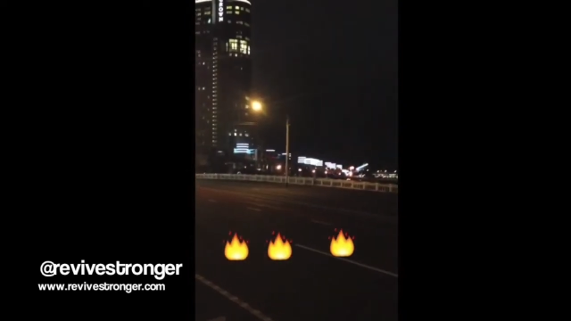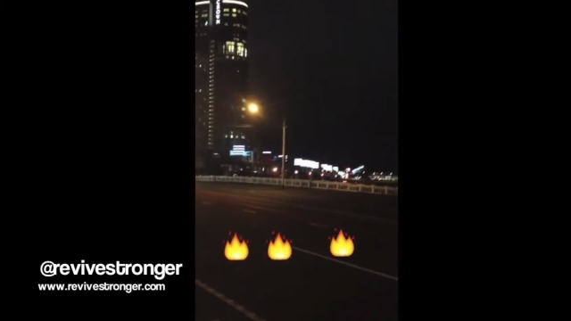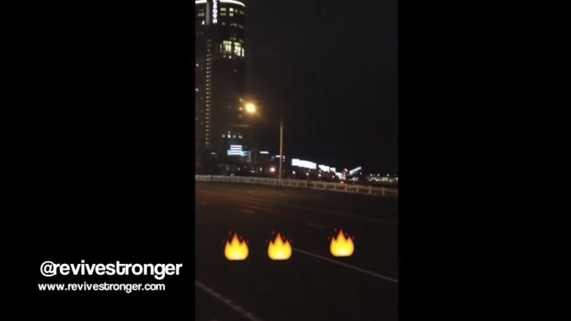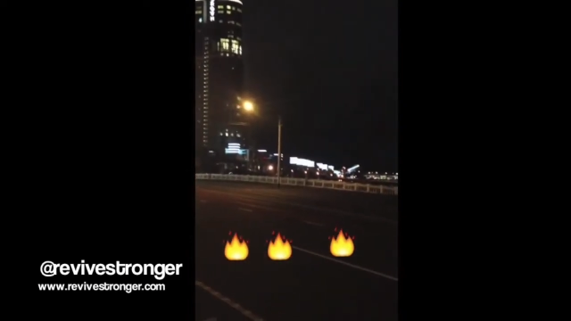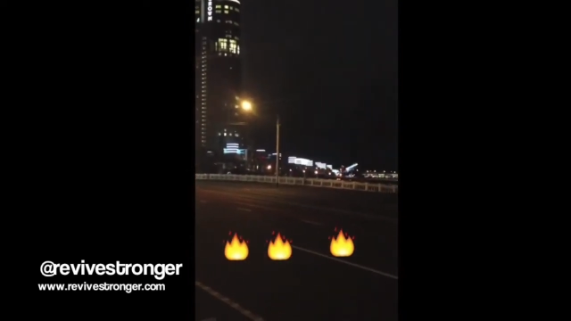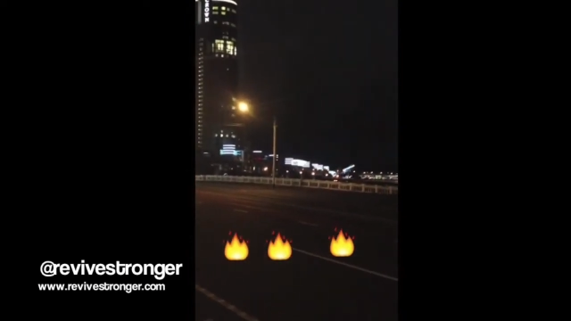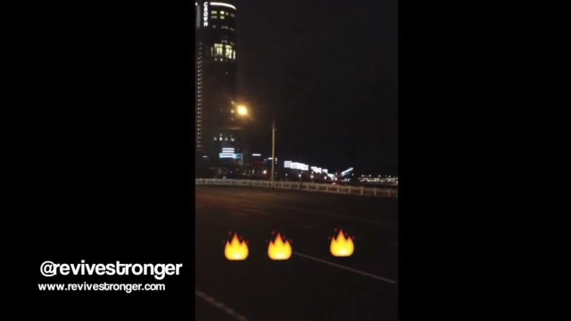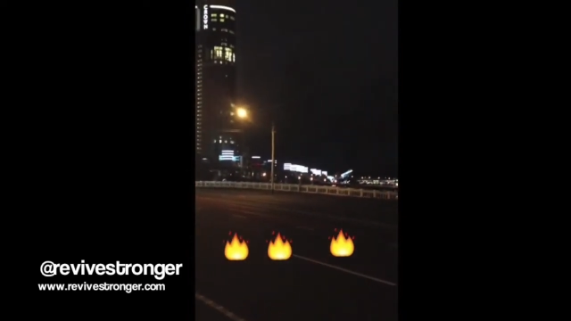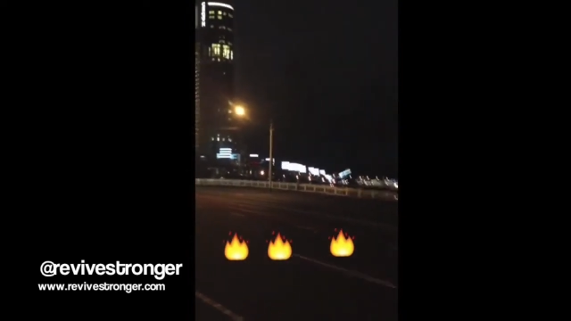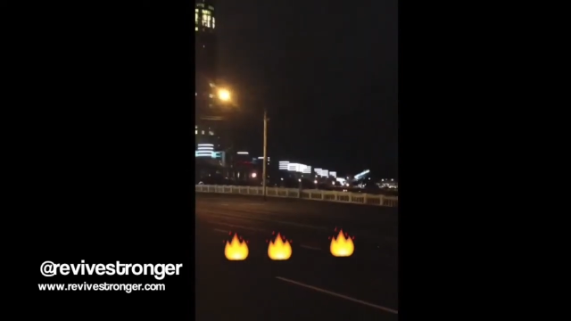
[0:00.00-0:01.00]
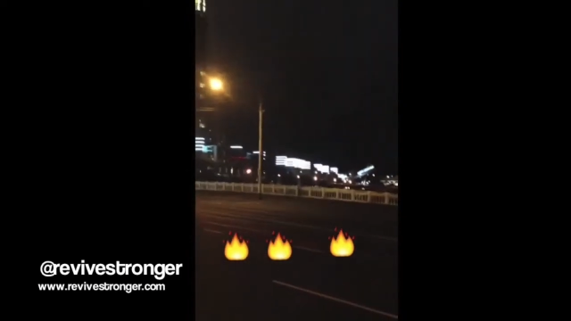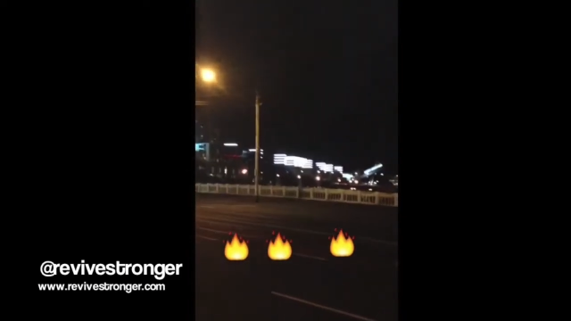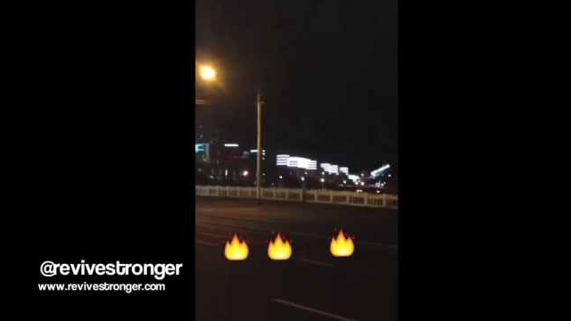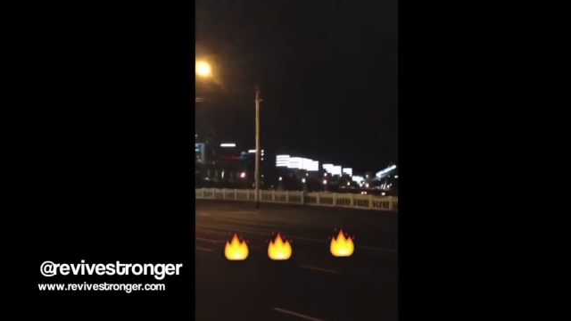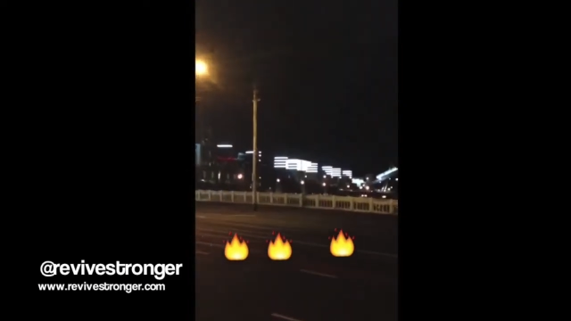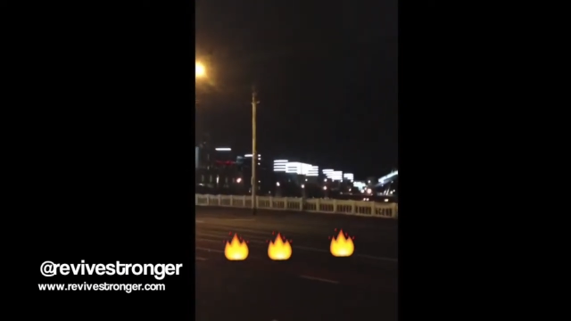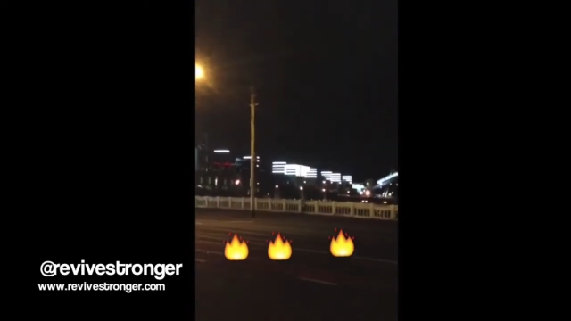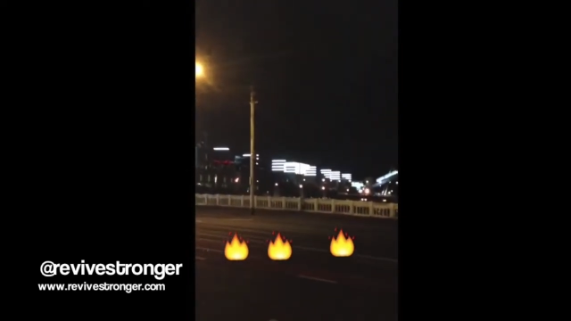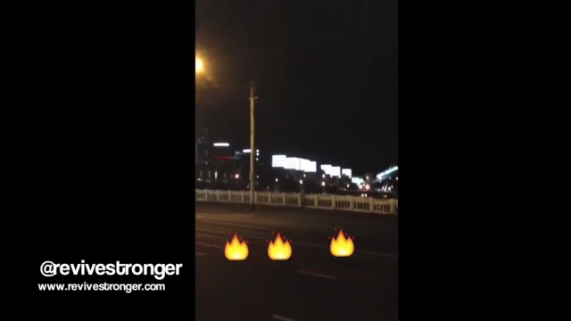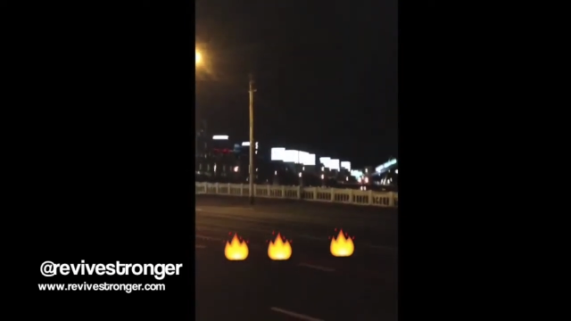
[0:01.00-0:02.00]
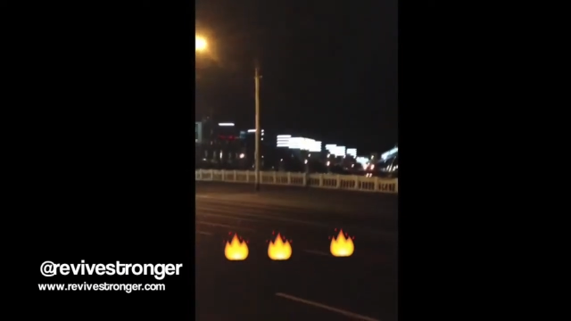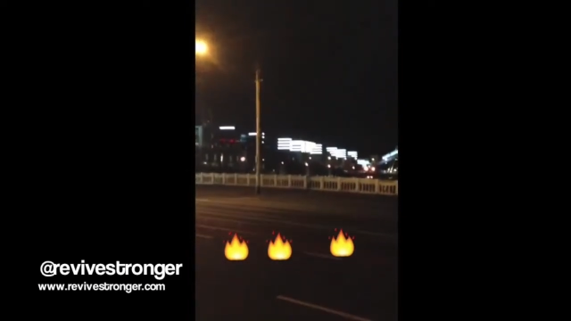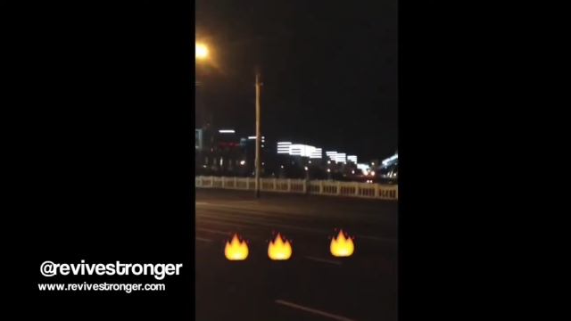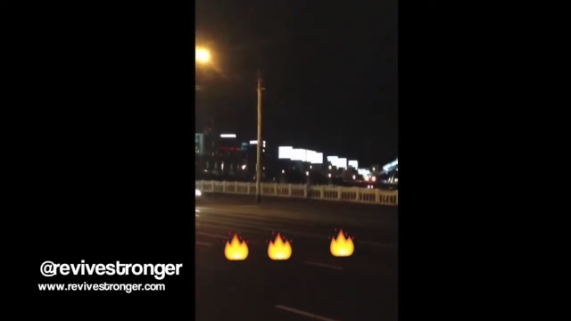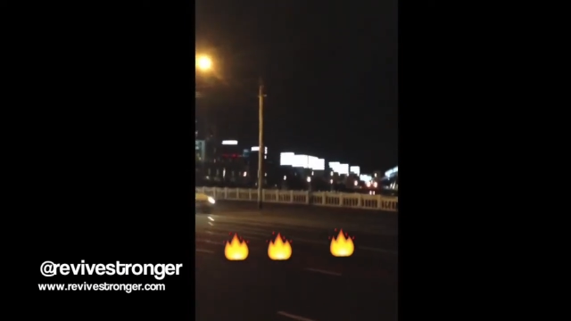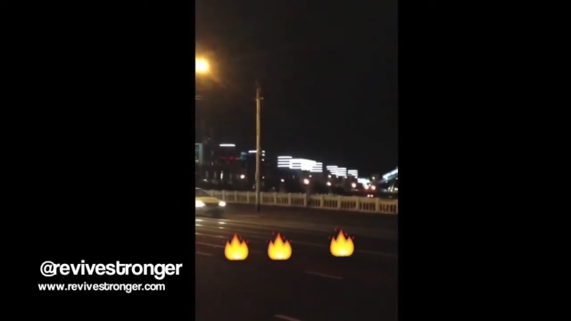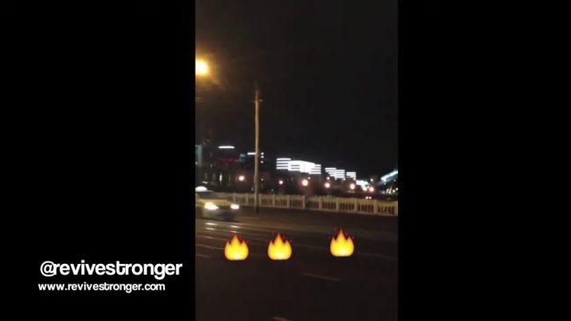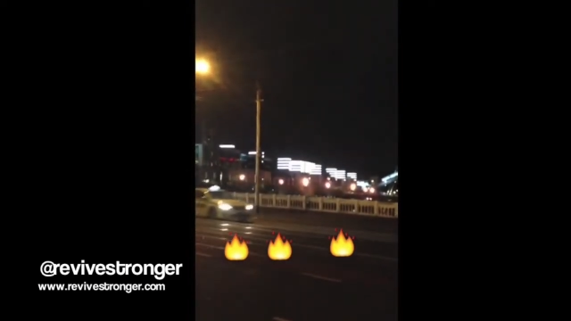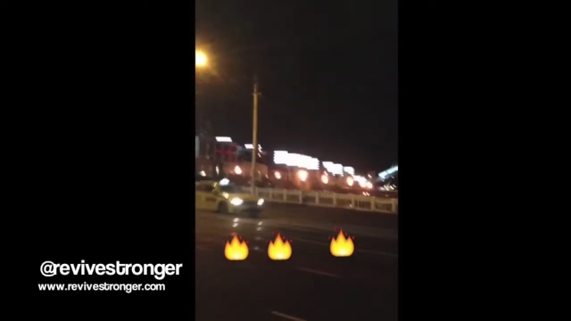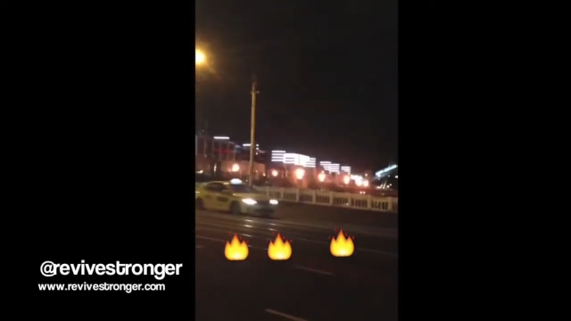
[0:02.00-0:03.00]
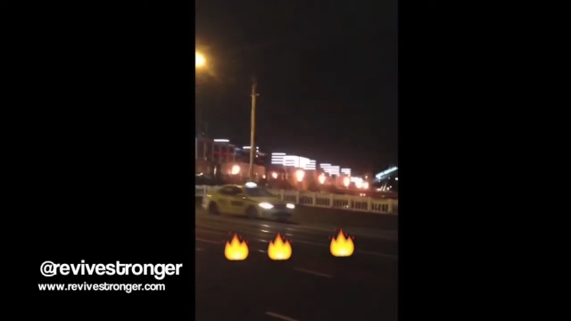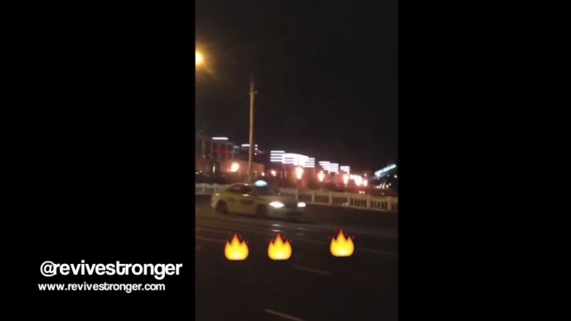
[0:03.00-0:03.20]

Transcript: Nobody's mouth can be seen.